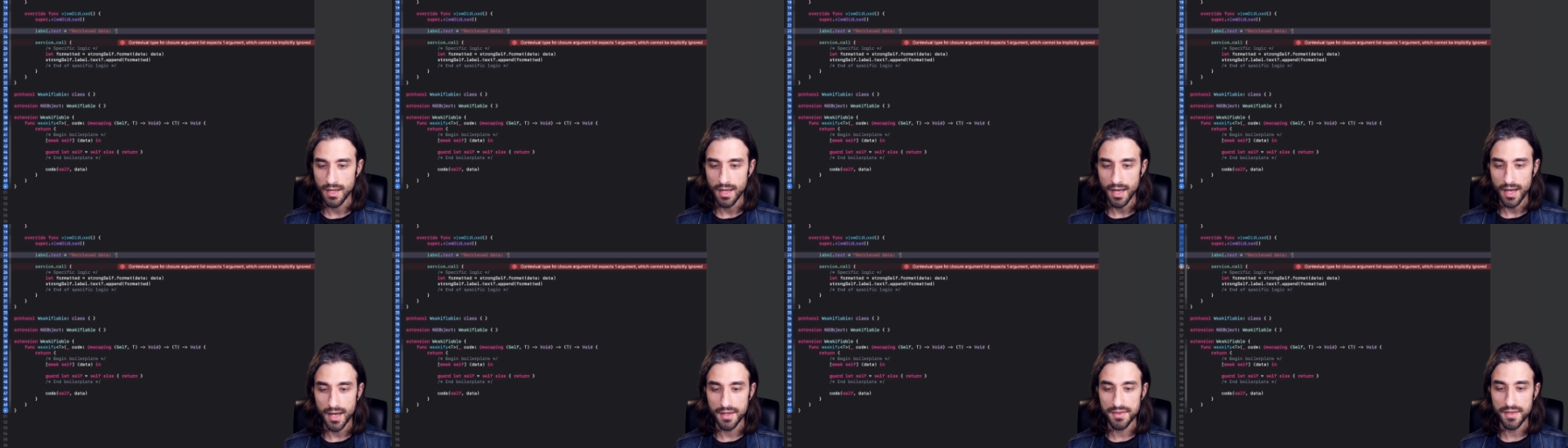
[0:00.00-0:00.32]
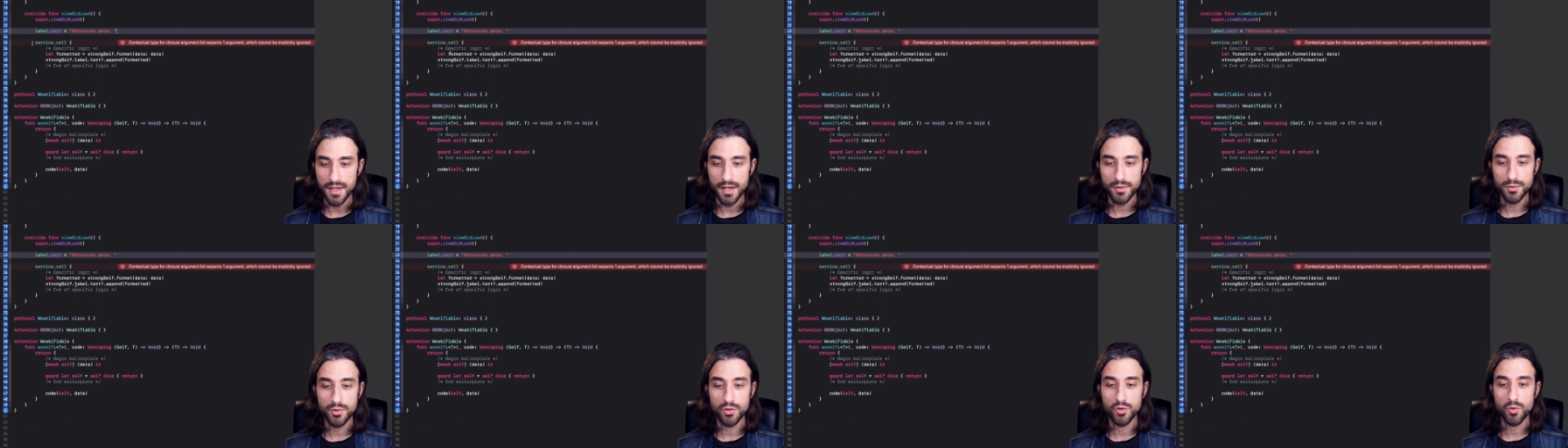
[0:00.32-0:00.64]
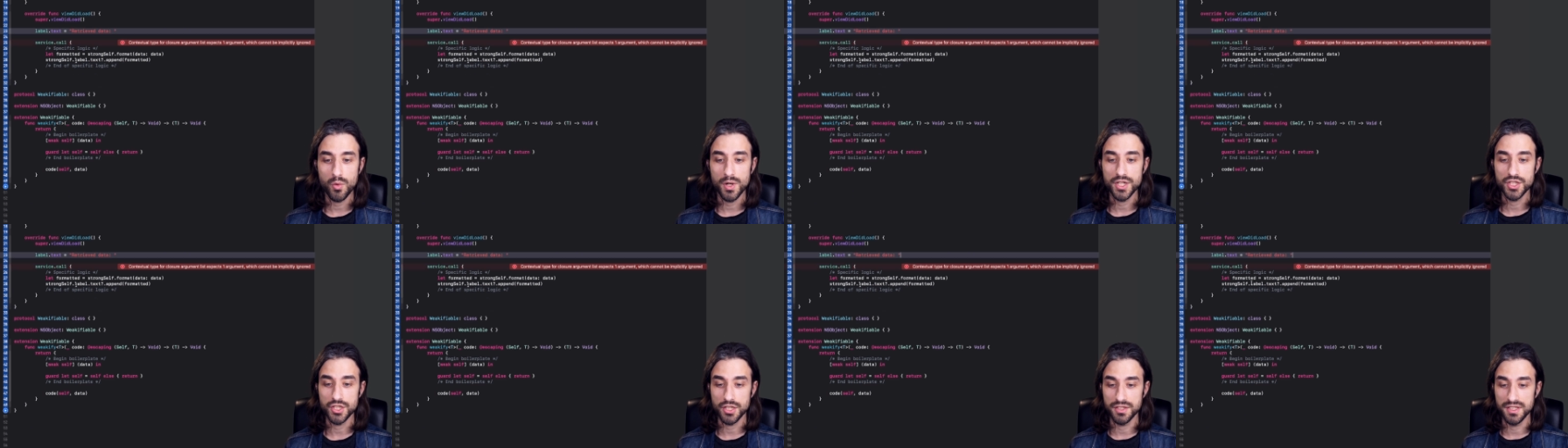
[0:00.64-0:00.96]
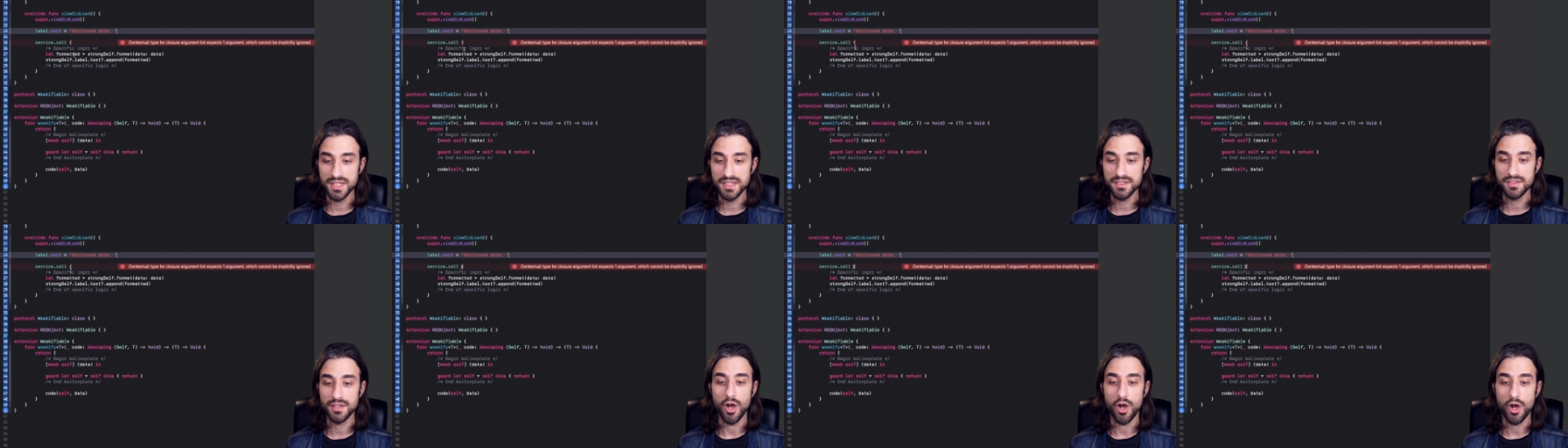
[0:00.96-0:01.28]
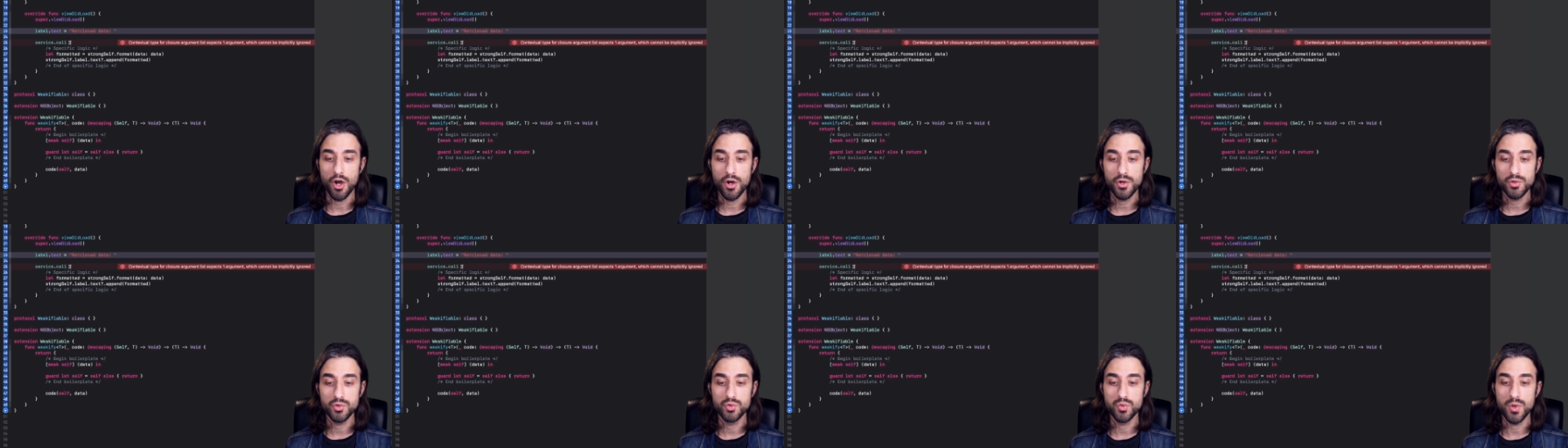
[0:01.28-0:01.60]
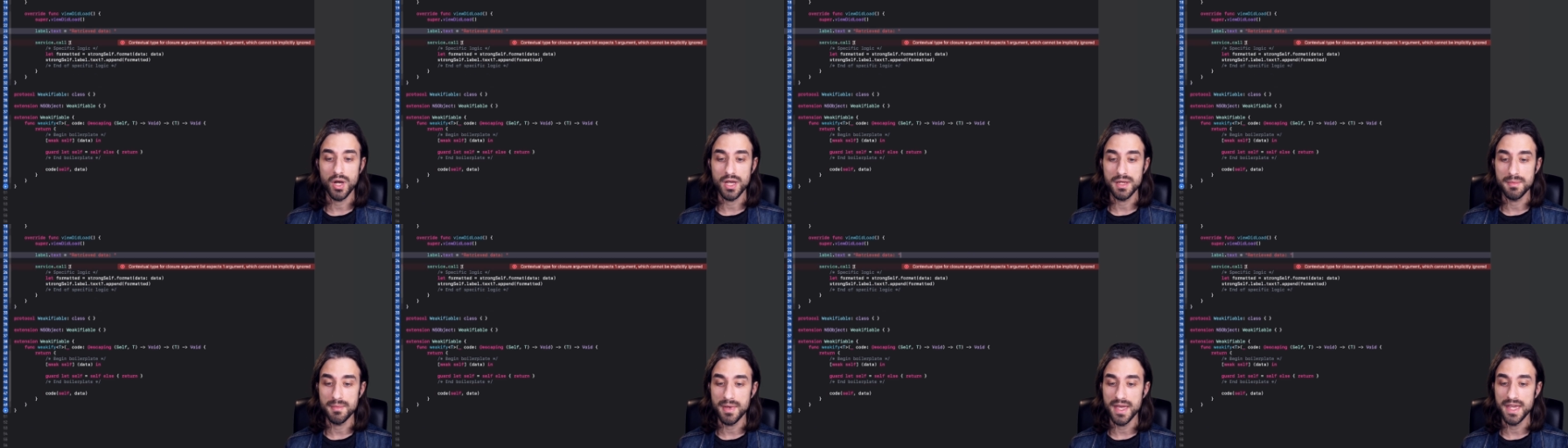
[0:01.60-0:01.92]
And now the question is, how
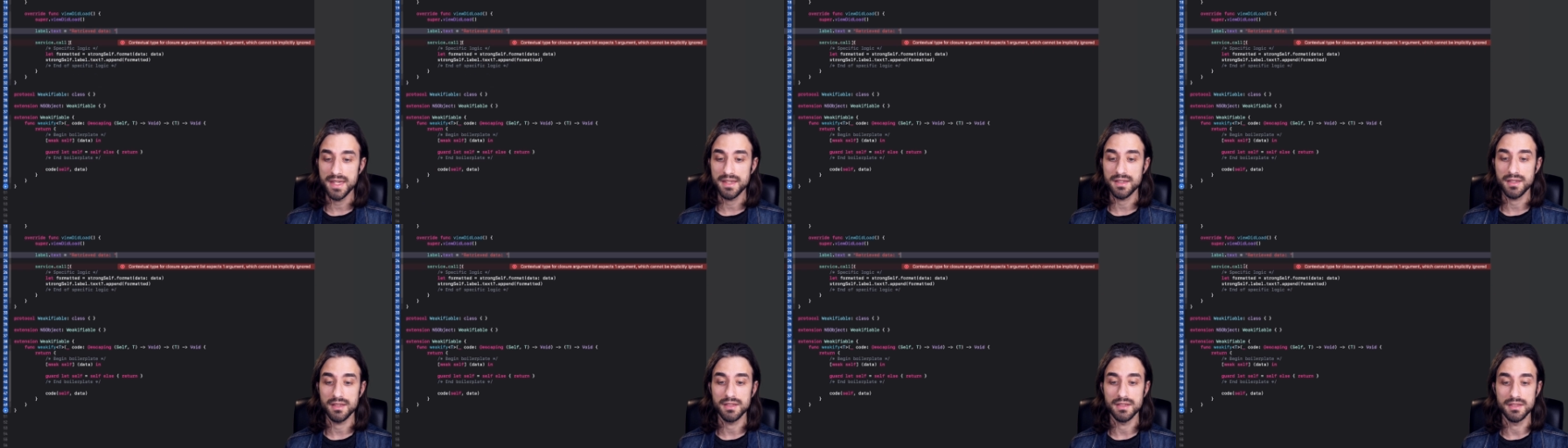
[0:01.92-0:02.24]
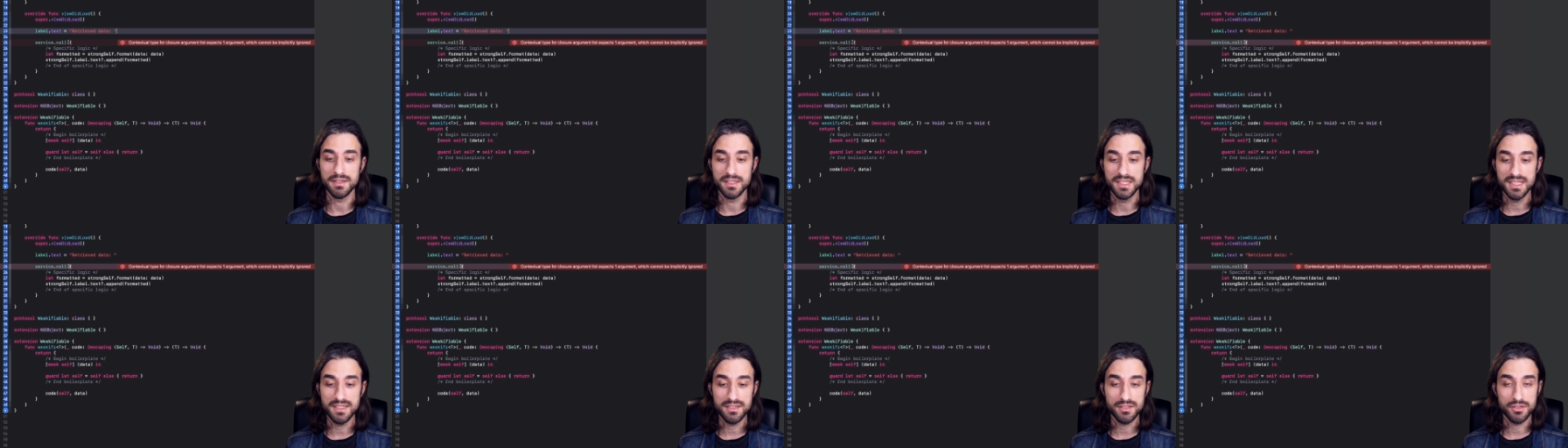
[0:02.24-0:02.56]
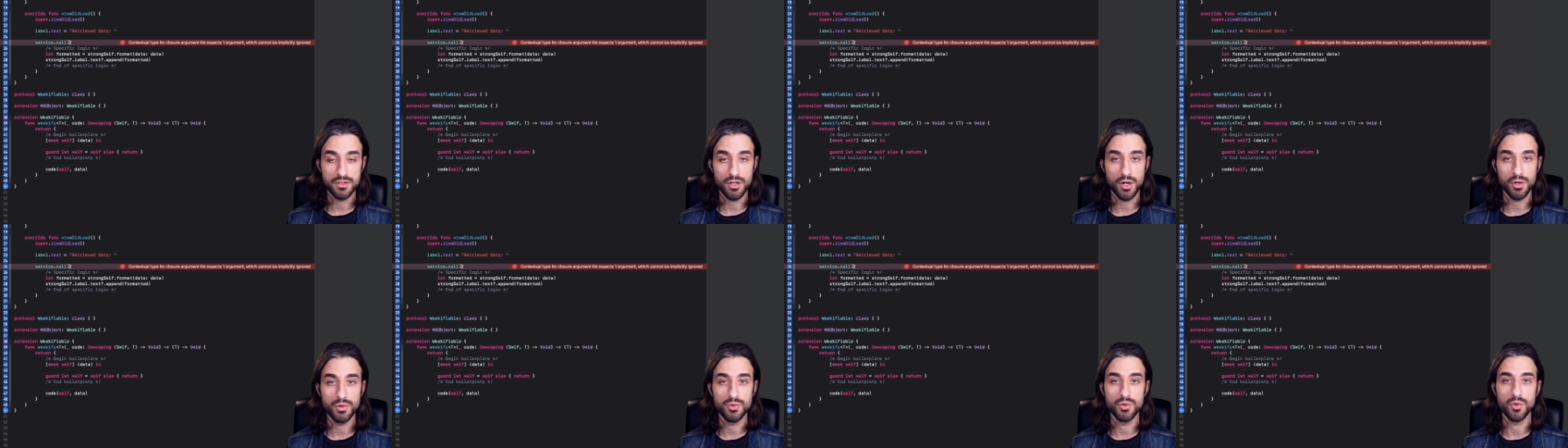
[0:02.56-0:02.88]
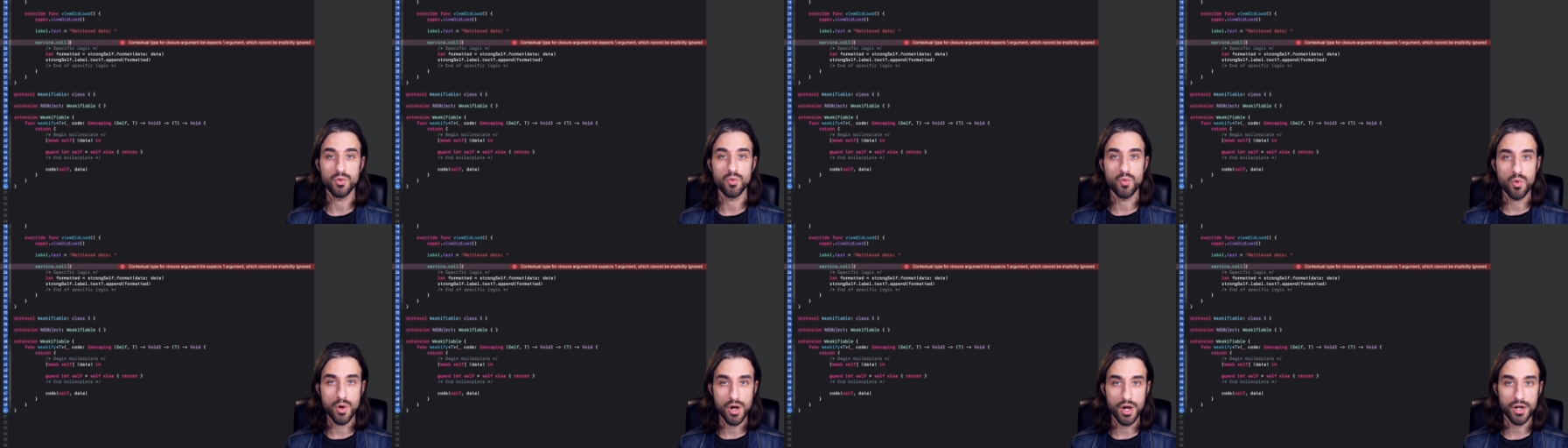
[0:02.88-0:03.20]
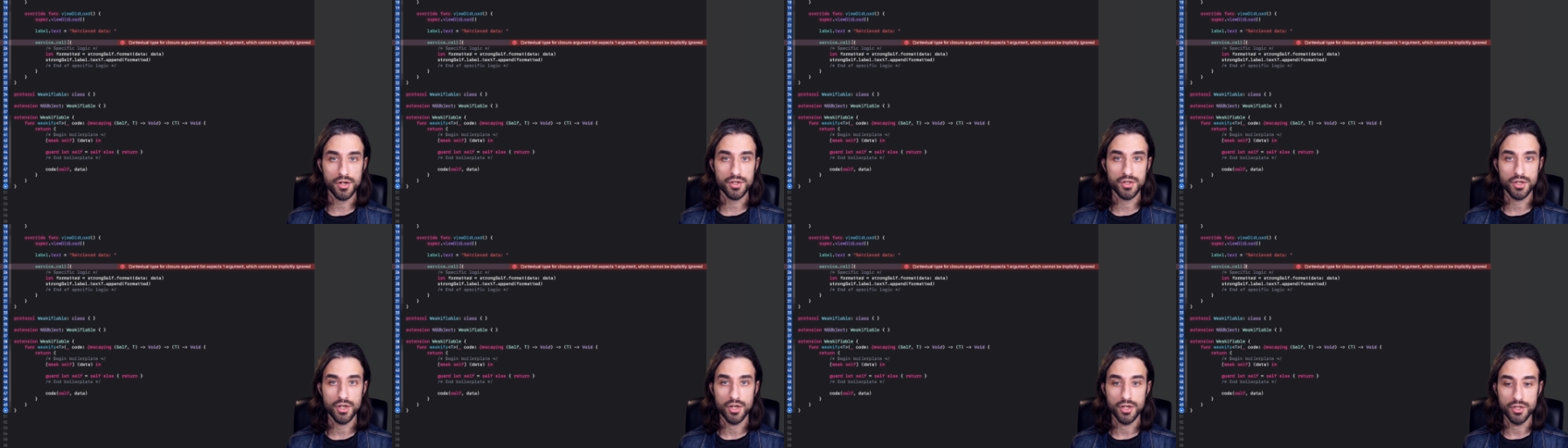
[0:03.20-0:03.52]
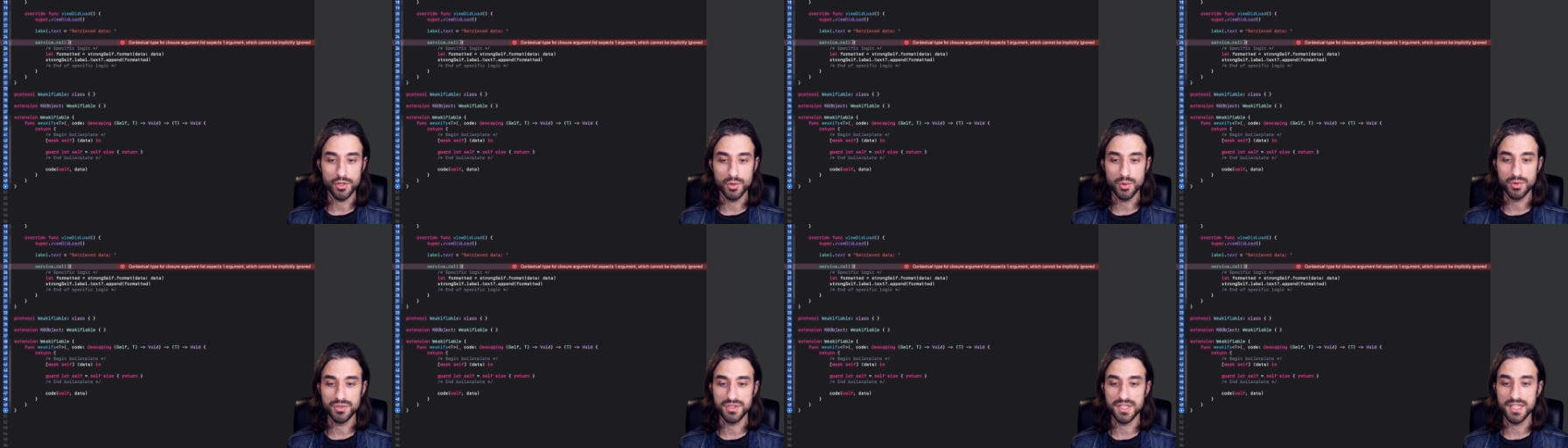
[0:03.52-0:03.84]
do I make this code work
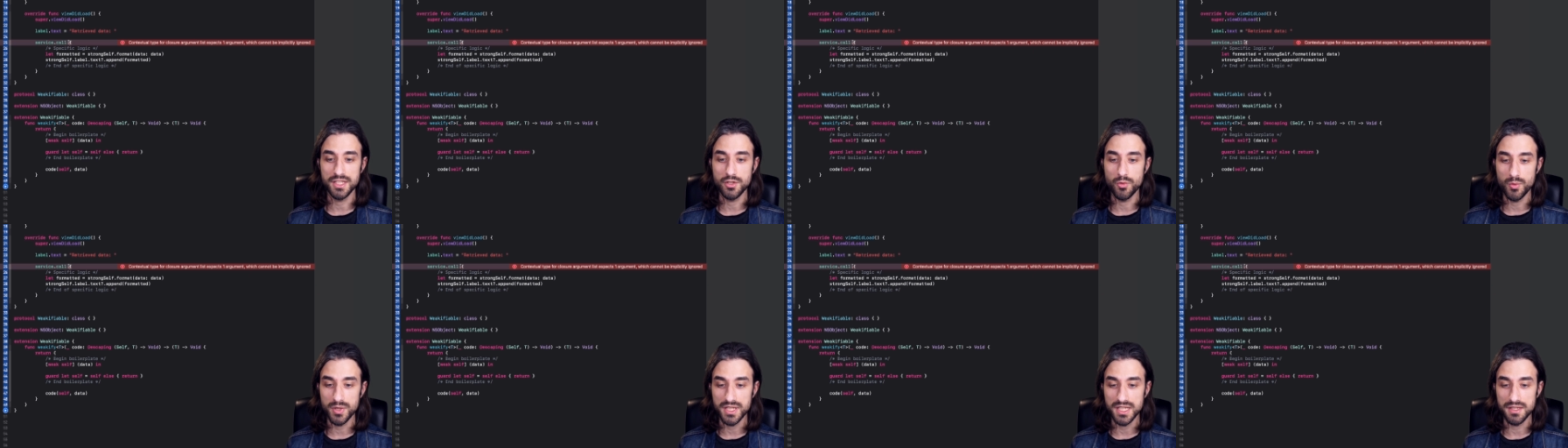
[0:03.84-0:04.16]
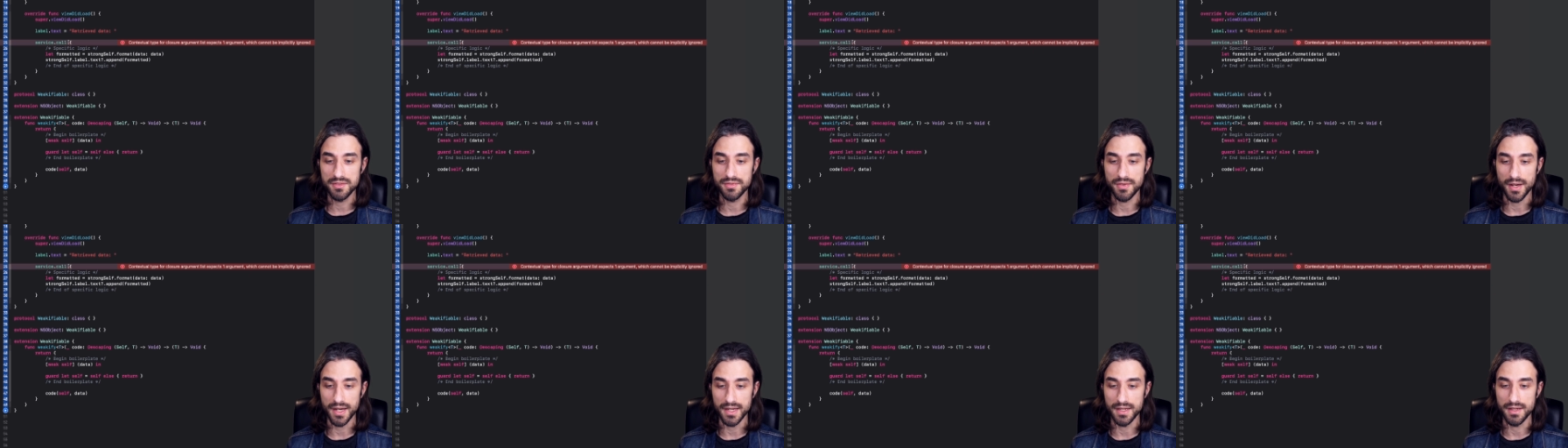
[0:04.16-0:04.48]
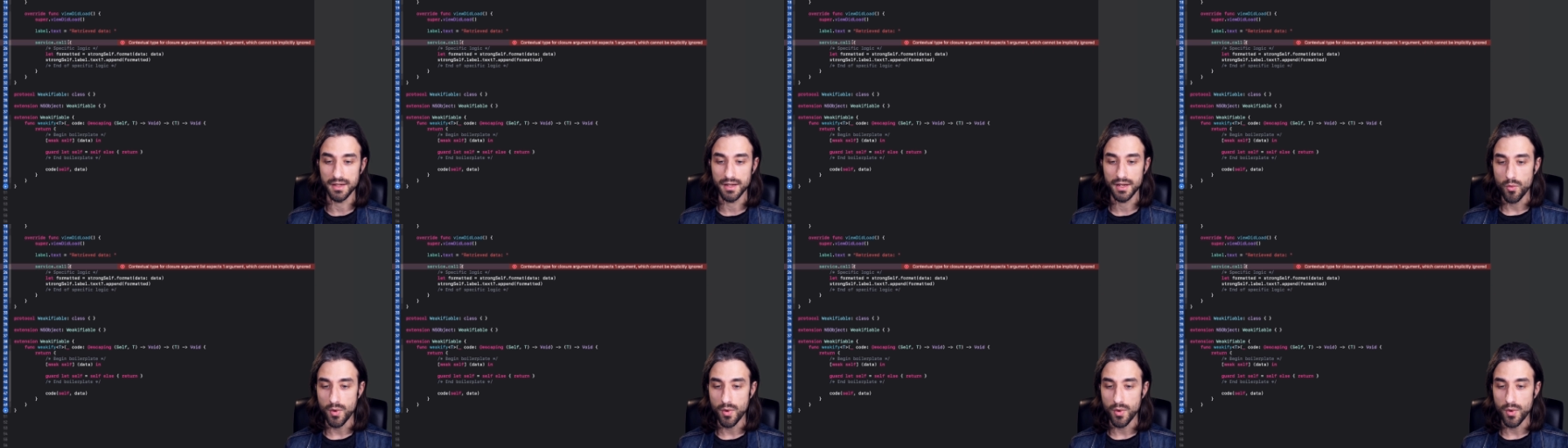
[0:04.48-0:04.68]
using Weakify?